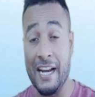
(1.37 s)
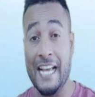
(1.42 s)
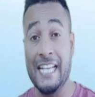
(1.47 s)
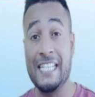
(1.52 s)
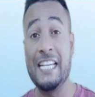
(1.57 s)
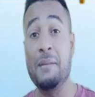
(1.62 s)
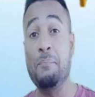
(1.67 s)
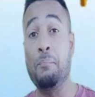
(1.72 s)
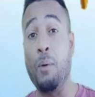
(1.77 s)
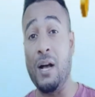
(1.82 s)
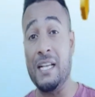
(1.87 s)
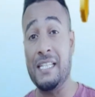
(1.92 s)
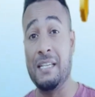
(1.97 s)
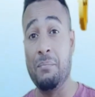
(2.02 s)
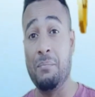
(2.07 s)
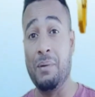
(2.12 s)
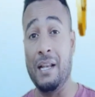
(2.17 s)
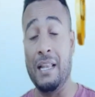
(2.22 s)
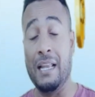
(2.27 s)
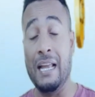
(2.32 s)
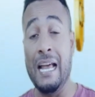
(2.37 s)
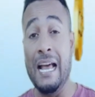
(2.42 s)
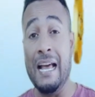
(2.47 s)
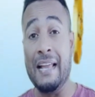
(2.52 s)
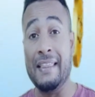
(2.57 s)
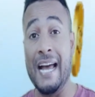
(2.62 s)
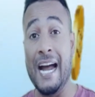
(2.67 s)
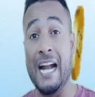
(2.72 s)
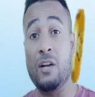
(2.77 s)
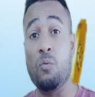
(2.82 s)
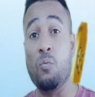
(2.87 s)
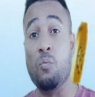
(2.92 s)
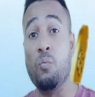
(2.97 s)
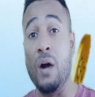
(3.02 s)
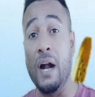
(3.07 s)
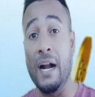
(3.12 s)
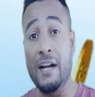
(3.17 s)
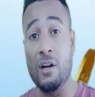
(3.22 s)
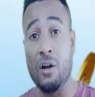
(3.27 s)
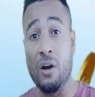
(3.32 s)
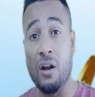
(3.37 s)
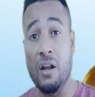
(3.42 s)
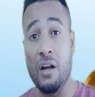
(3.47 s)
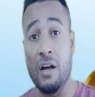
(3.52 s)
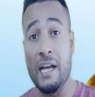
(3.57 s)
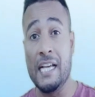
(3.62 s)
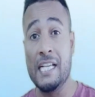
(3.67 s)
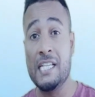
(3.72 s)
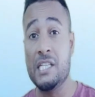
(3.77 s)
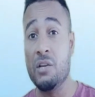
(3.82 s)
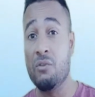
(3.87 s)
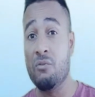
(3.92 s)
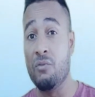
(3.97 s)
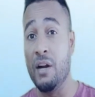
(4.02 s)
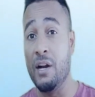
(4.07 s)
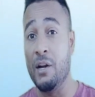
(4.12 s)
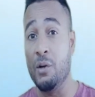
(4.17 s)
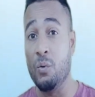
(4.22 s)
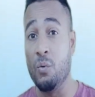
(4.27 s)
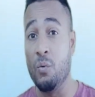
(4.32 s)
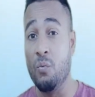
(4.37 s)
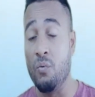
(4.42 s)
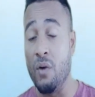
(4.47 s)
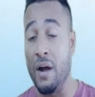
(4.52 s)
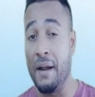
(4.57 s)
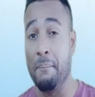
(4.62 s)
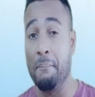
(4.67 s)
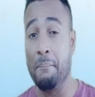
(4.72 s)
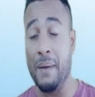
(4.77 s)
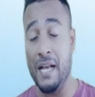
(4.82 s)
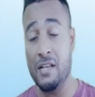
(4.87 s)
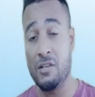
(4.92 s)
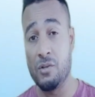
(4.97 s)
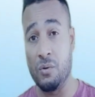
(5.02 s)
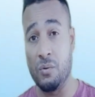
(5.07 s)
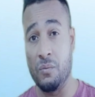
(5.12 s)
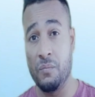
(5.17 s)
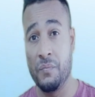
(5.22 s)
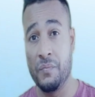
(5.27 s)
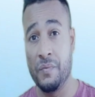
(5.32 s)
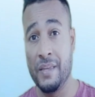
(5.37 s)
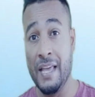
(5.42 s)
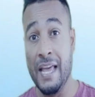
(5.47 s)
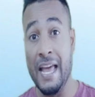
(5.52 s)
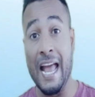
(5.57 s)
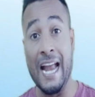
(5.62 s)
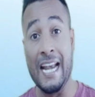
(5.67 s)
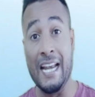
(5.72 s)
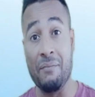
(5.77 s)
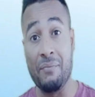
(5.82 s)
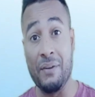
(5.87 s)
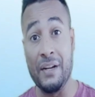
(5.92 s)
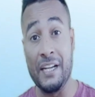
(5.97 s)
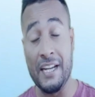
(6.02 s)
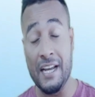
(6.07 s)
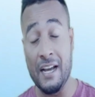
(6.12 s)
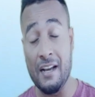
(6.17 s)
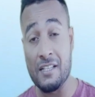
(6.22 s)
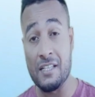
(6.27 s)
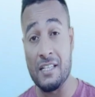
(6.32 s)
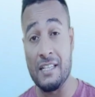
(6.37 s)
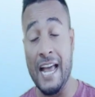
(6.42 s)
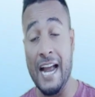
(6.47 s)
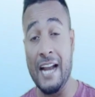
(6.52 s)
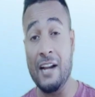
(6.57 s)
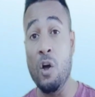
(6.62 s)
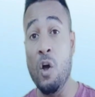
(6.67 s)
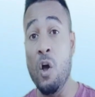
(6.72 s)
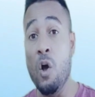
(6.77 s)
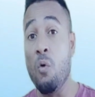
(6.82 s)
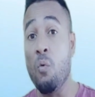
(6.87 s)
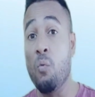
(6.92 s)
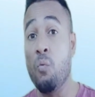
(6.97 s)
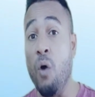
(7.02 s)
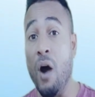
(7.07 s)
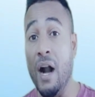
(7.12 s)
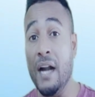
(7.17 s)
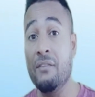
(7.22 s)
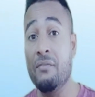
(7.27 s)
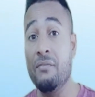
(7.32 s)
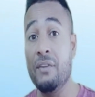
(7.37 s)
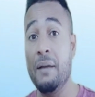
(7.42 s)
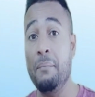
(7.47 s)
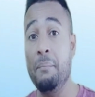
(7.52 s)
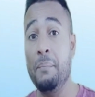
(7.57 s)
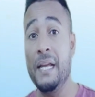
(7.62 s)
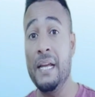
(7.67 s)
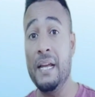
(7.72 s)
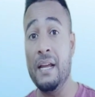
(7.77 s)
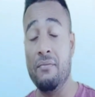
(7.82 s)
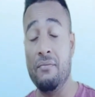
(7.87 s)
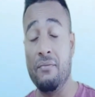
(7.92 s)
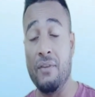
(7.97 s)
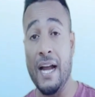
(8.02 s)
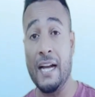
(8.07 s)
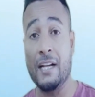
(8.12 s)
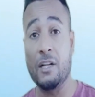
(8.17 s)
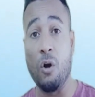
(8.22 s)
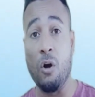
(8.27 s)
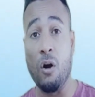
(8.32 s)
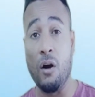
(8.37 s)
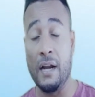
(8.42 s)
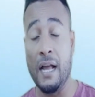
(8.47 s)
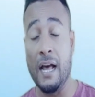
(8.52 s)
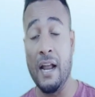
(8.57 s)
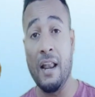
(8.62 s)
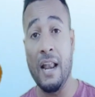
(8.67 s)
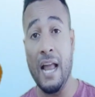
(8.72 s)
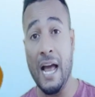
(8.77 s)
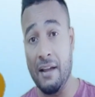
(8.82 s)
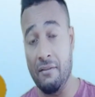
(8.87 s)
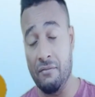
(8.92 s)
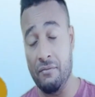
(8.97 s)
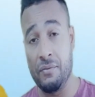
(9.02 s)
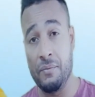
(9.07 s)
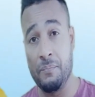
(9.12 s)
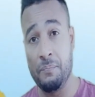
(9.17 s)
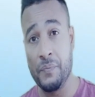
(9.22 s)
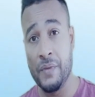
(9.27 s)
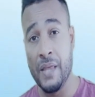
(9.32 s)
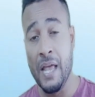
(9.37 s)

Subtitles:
Is it possible that $1 is equal to 1 peso? And if it yes, then what will be effect on our life?